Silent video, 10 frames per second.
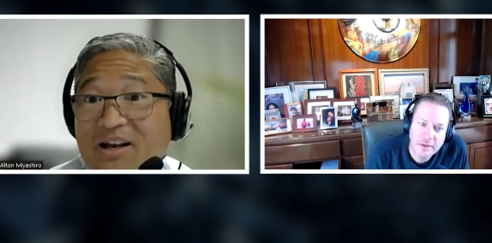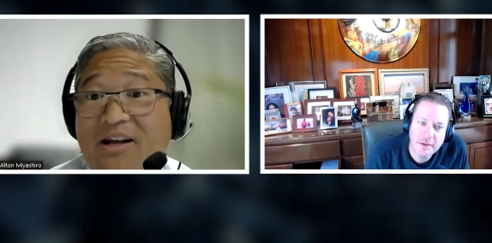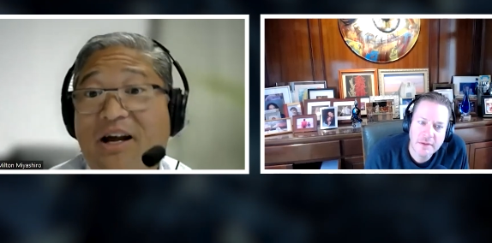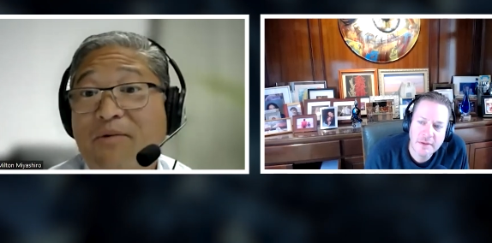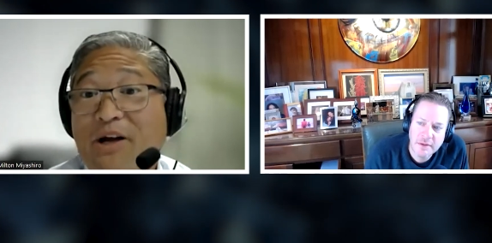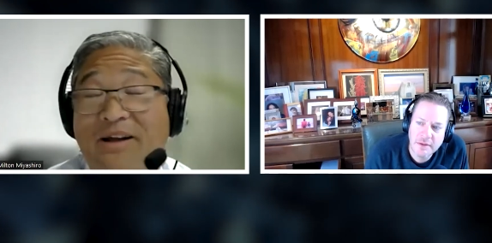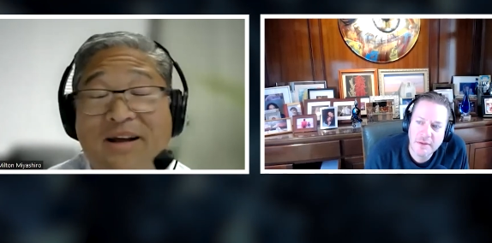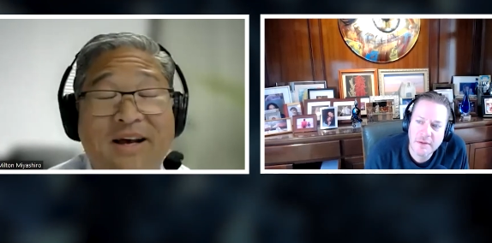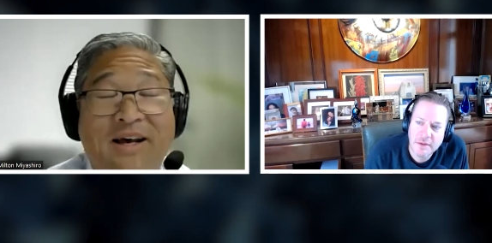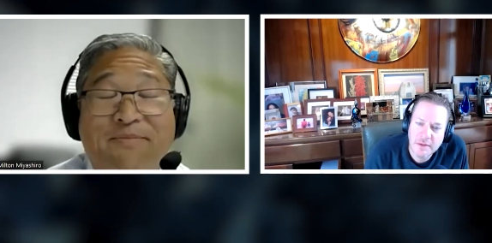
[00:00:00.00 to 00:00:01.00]
Speaker 1: And I got my
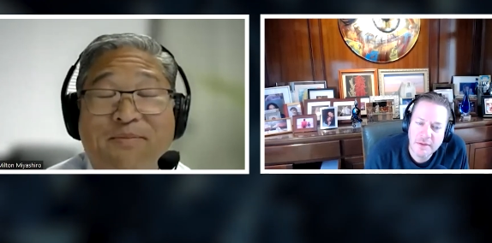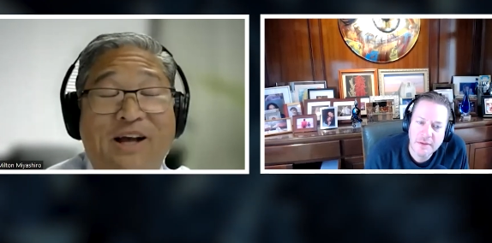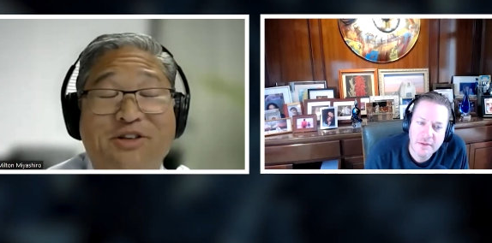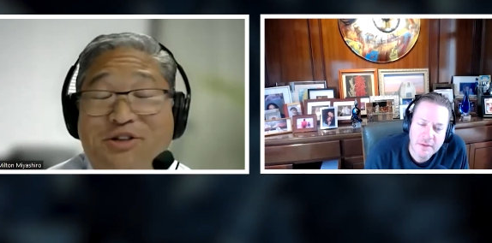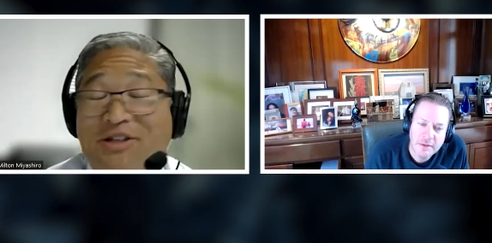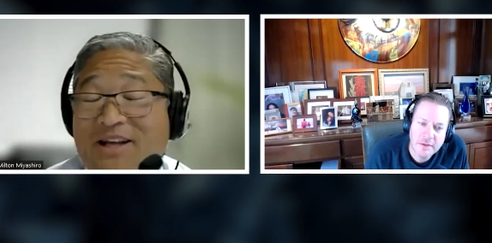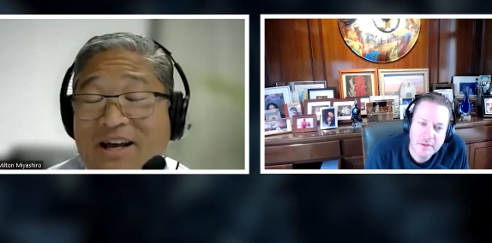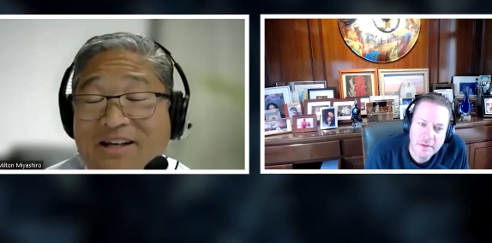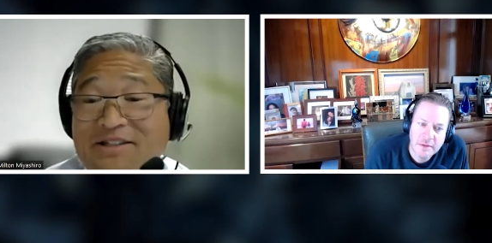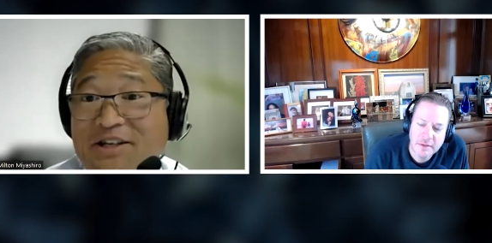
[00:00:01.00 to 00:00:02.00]
master's in
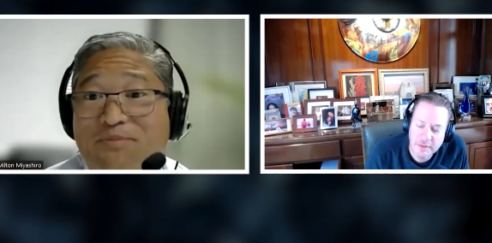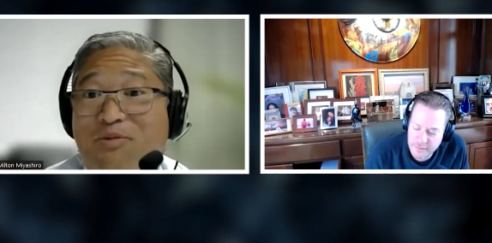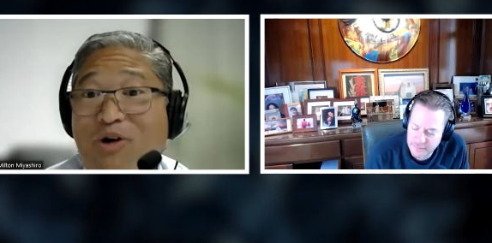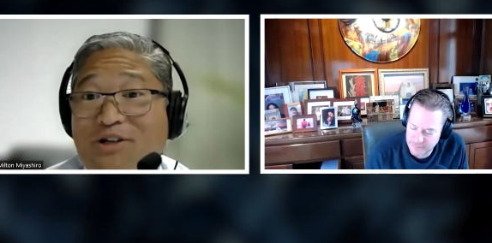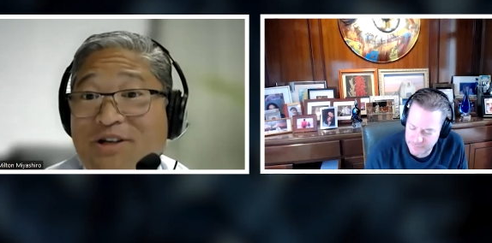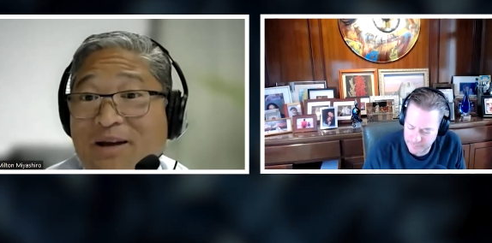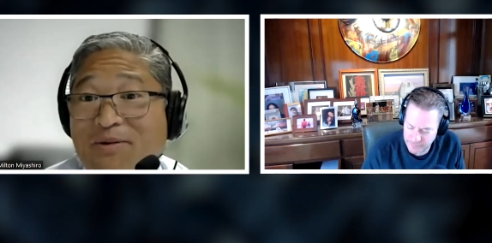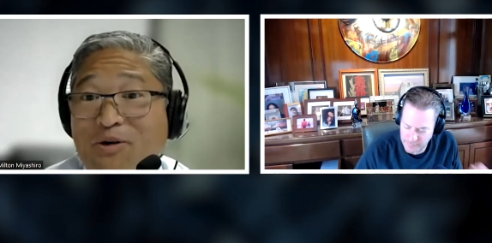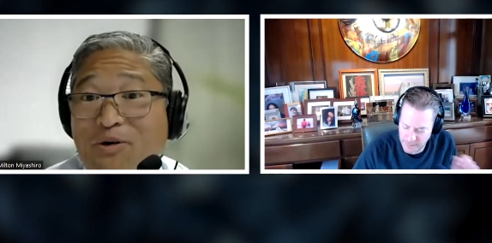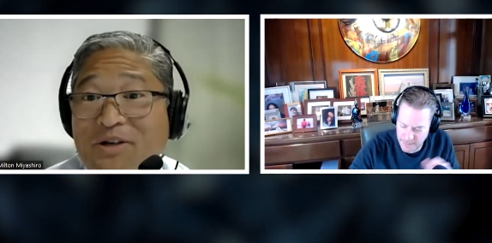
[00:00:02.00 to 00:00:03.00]
taxation part-time
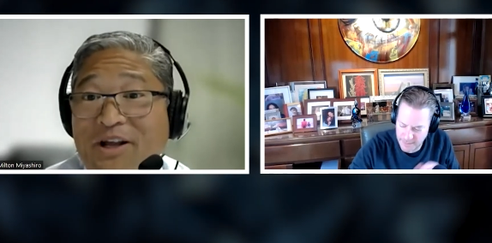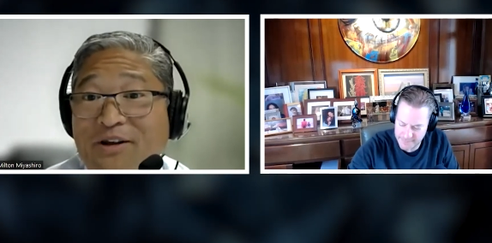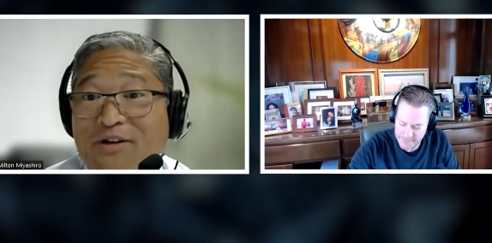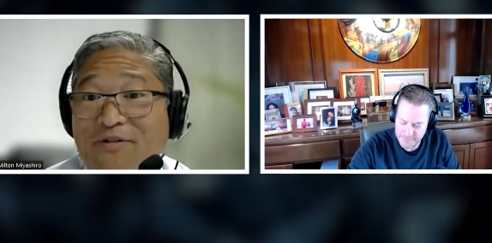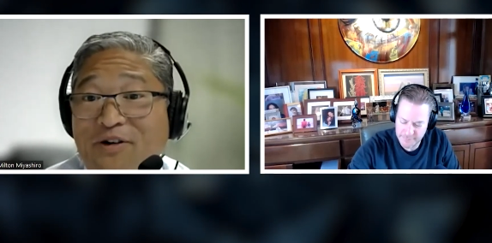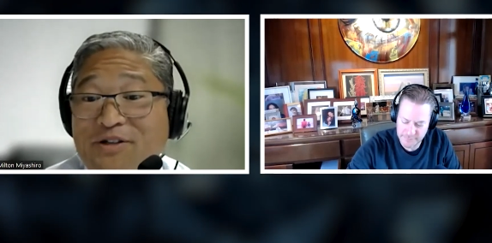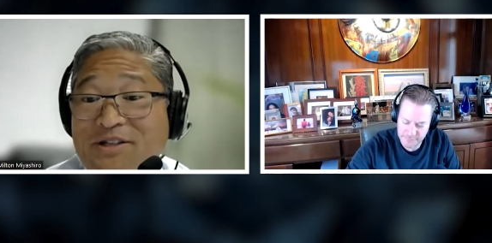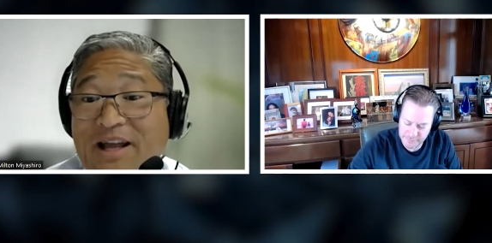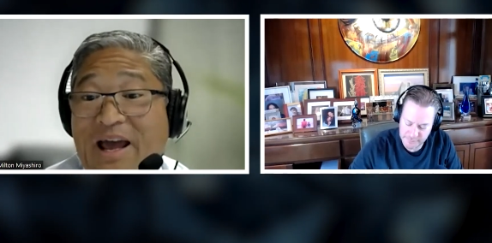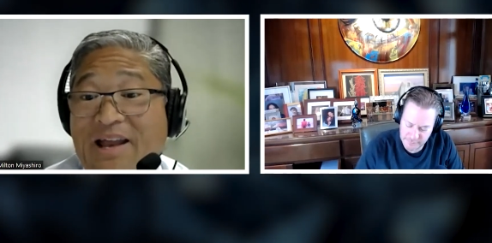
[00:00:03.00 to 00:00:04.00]
at Golden Gate
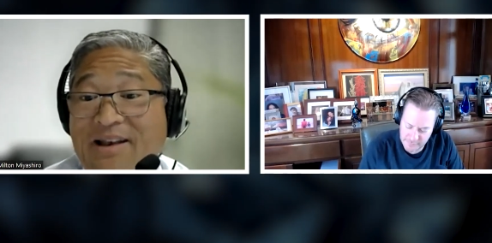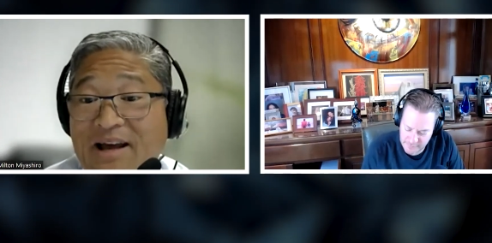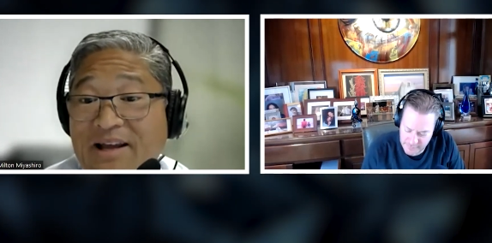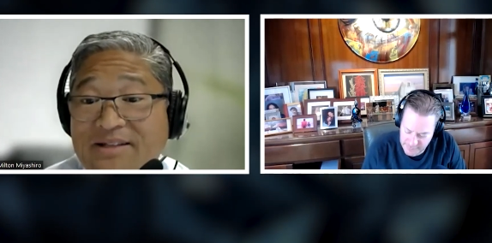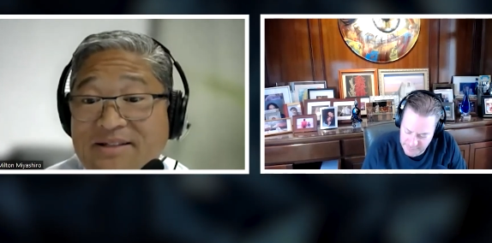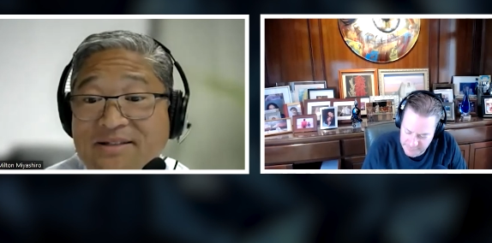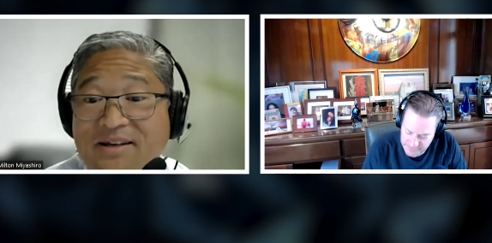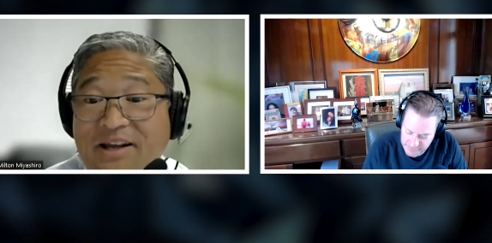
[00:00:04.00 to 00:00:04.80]
University at nights.